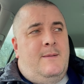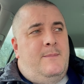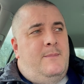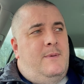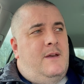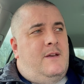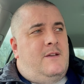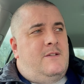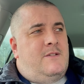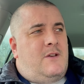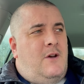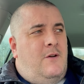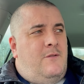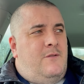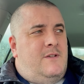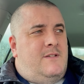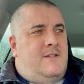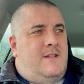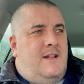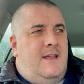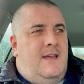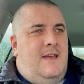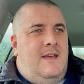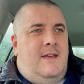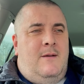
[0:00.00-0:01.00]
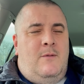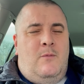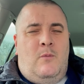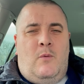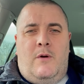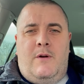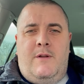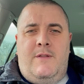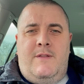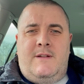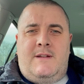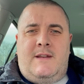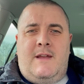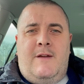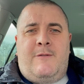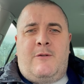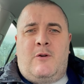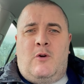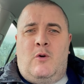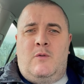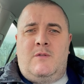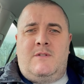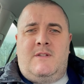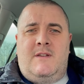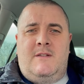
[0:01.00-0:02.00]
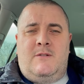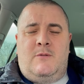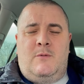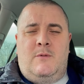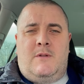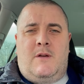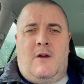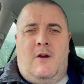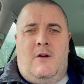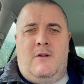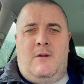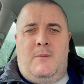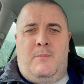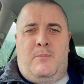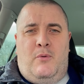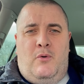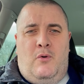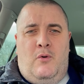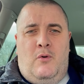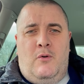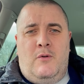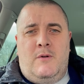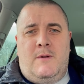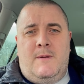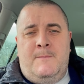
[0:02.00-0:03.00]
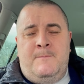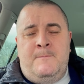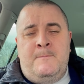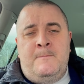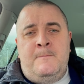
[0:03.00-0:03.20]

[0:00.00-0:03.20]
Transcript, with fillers: Because obviously, one of the difficulties with going abroad,